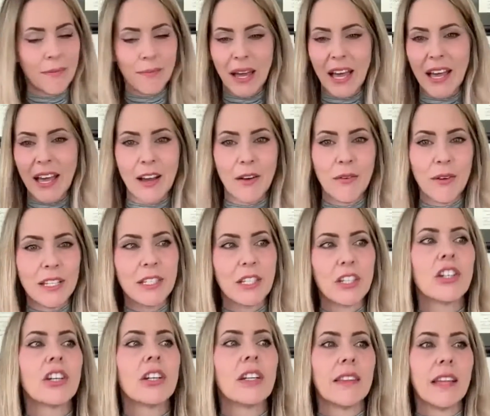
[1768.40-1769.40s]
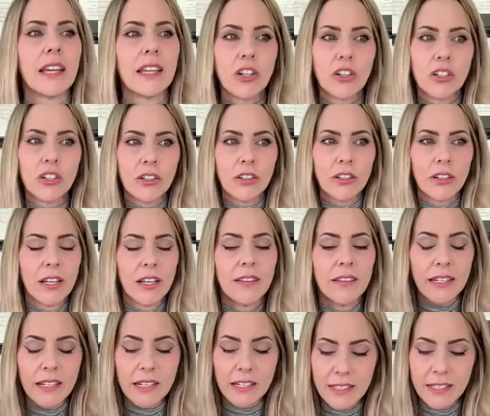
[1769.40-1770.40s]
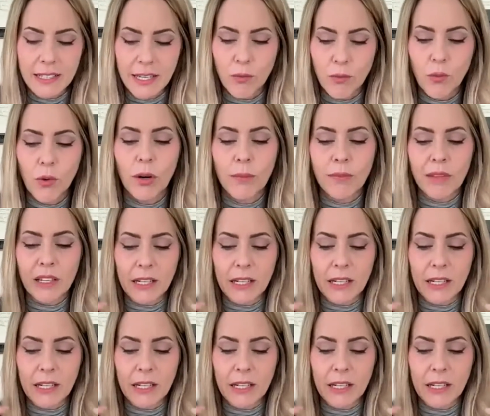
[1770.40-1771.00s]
bad outweighs the good, and they needed to stay warm.